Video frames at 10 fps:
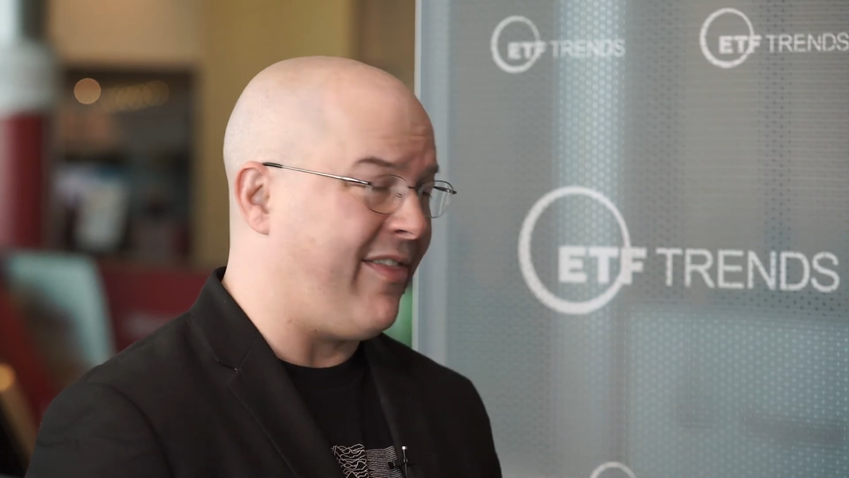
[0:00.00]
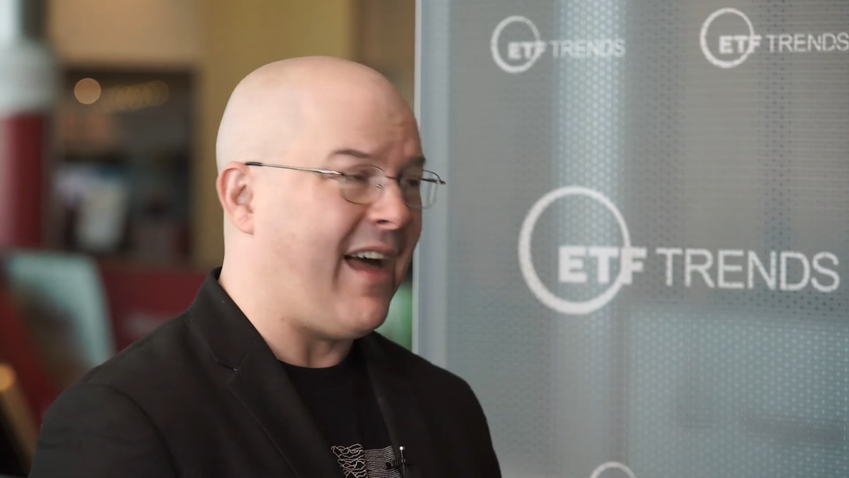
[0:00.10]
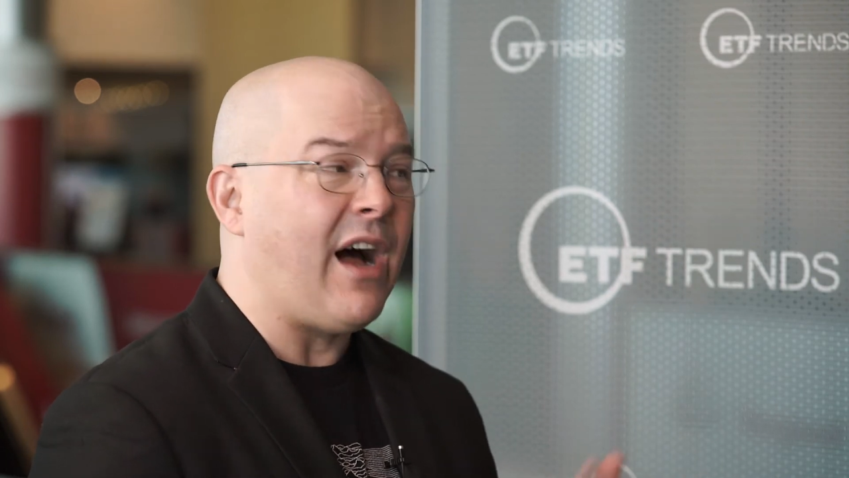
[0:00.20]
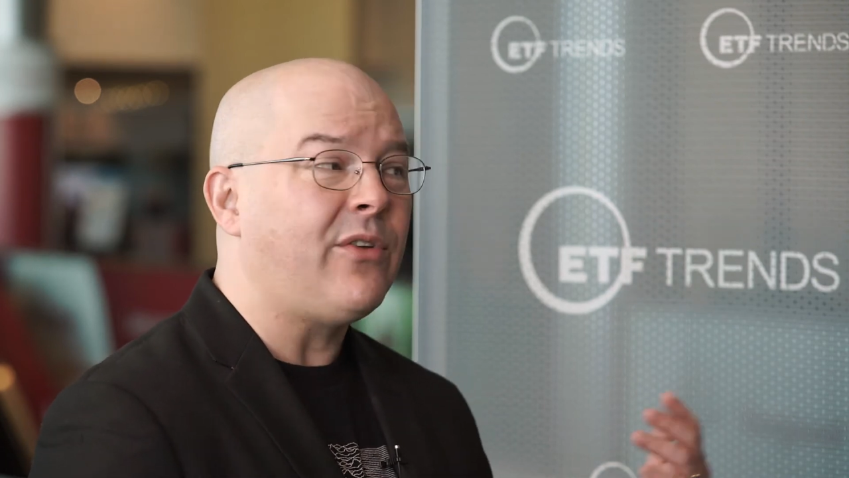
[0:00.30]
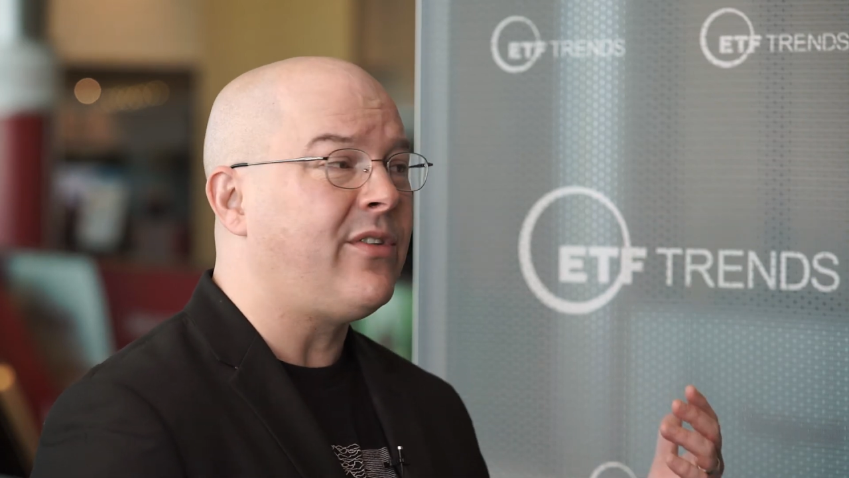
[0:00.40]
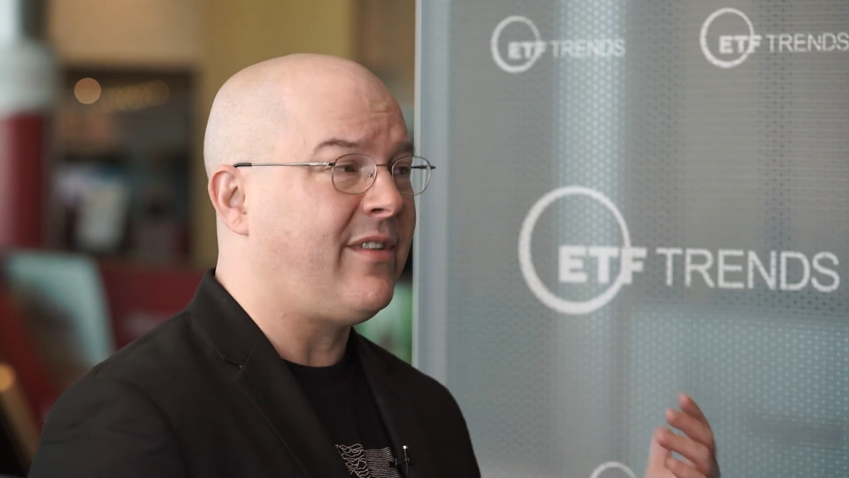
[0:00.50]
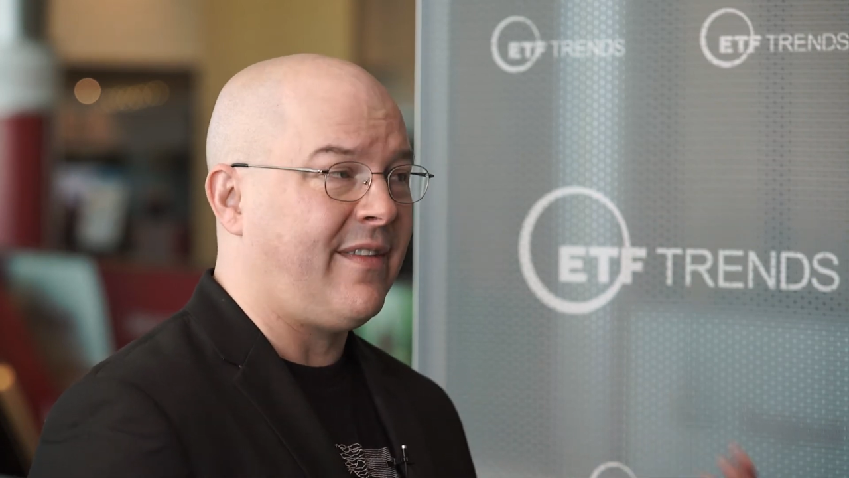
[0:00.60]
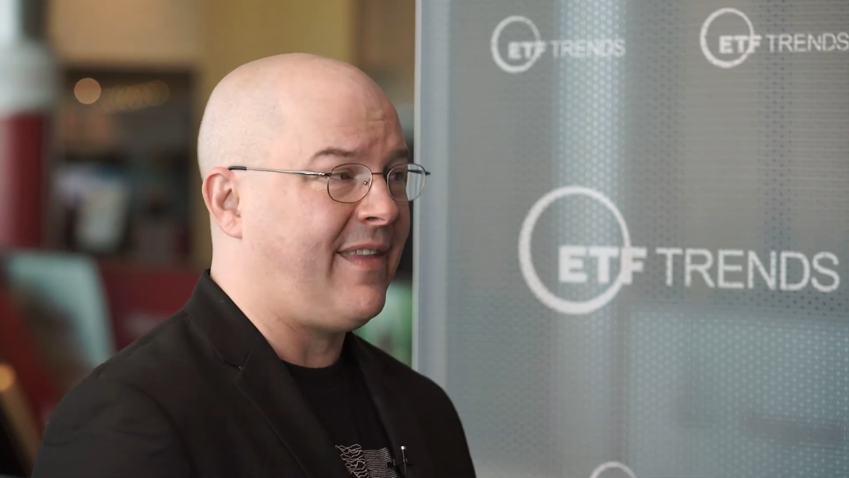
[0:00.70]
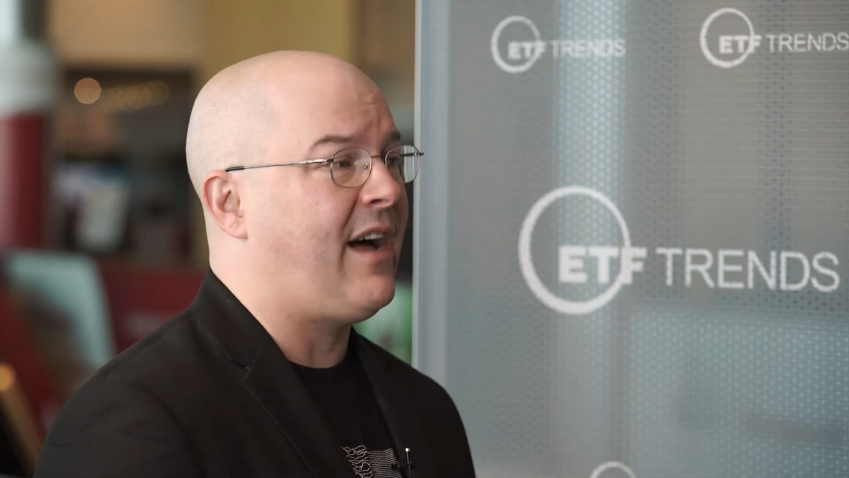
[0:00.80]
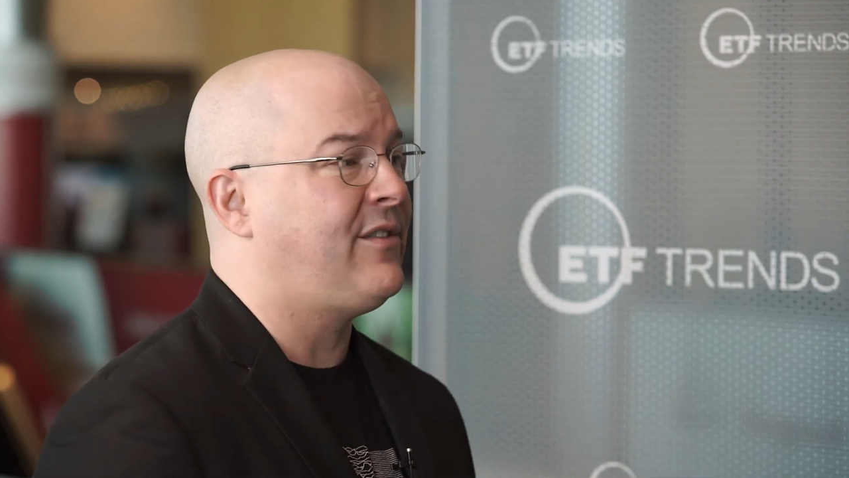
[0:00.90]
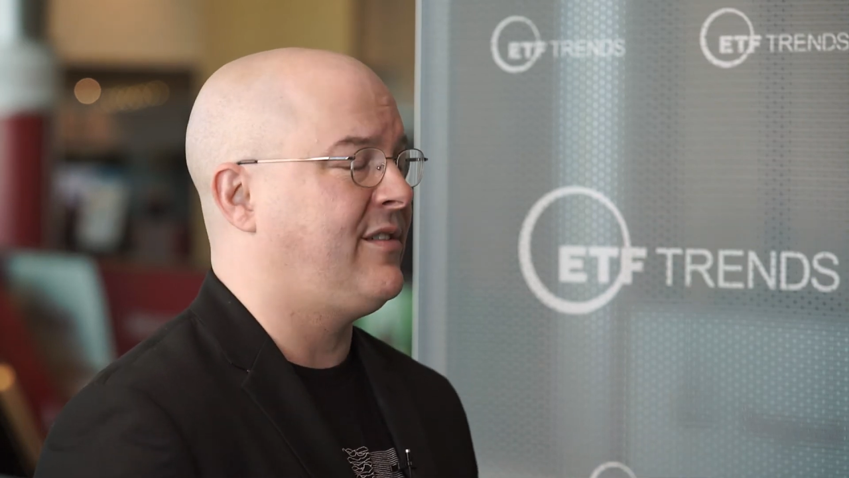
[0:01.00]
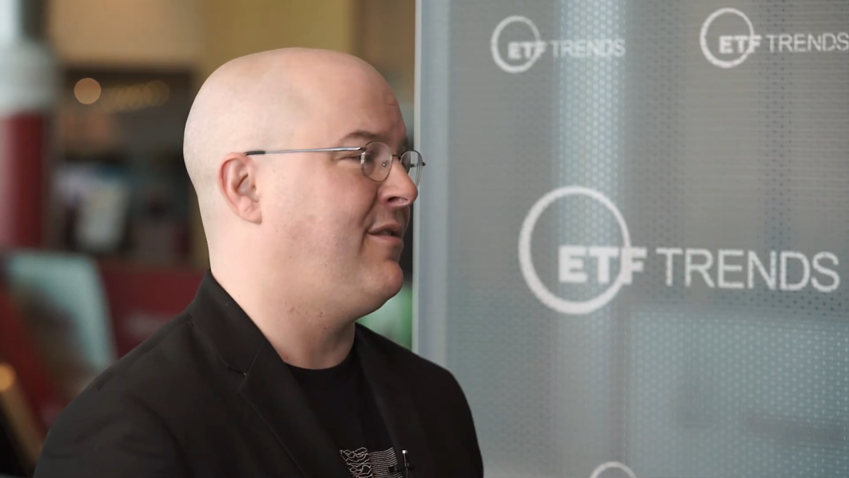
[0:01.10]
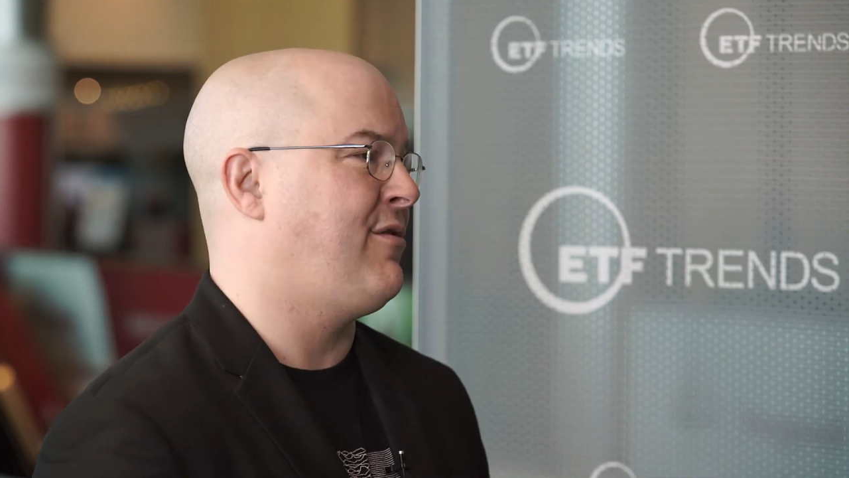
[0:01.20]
thousands and thousands of